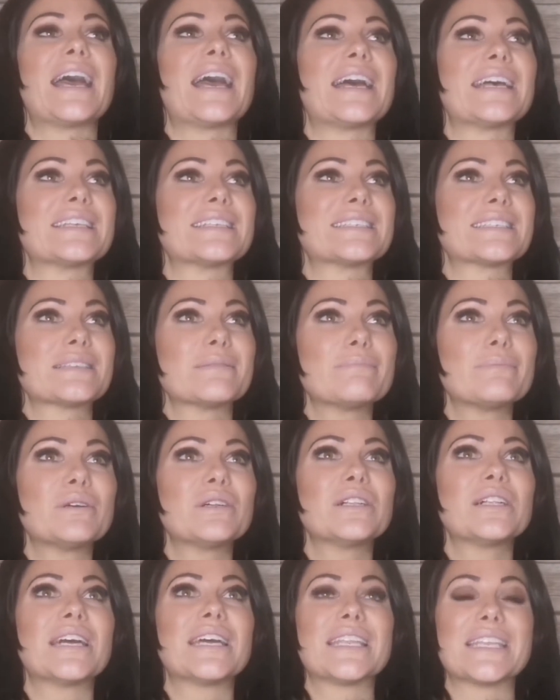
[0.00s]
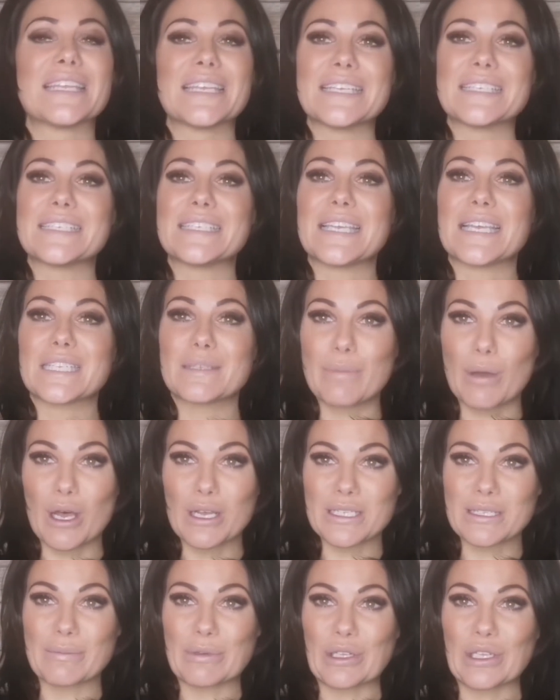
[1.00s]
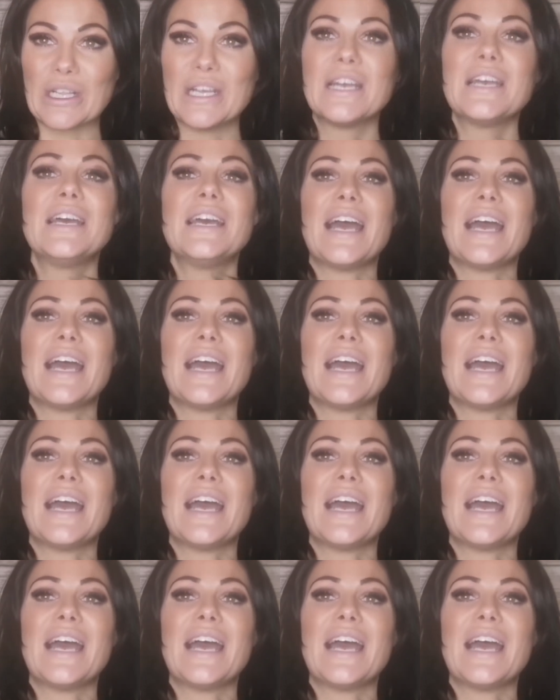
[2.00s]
as simple and easy as possible